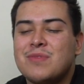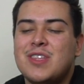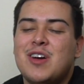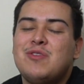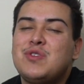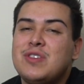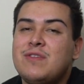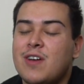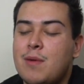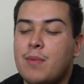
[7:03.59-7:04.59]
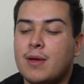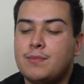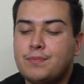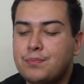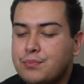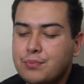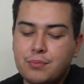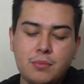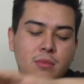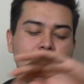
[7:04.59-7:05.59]
No, it was really fun. But
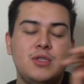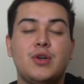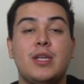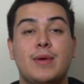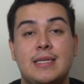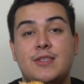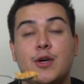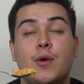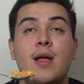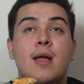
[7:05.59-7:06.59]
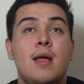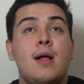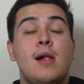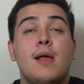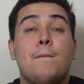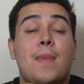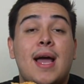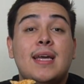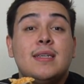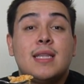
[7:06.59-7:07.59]
so anyway, so
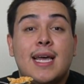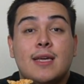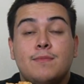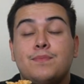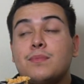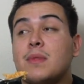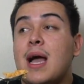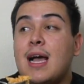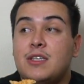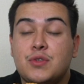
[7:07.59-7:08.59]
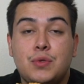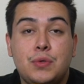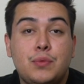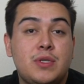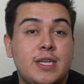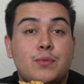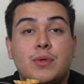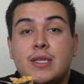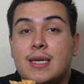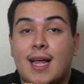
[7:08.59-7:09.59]
my like high school was like
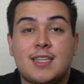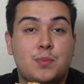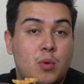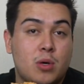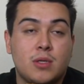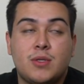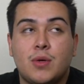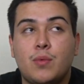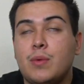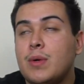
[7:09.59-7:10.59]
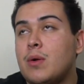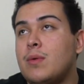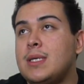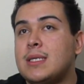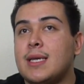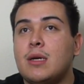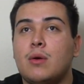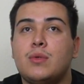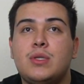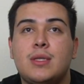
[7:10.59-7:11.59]
really good at sports, so we would always like
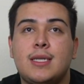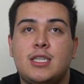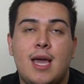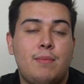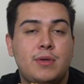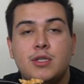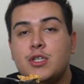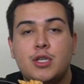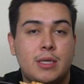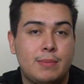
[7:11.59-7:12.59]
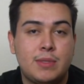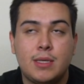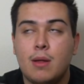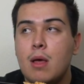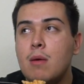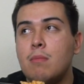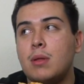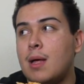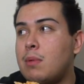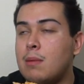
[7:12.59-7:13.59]
go to like championships and
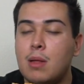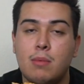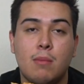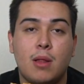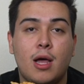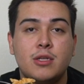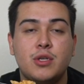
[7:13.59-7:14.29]
blah blah blah blah blah.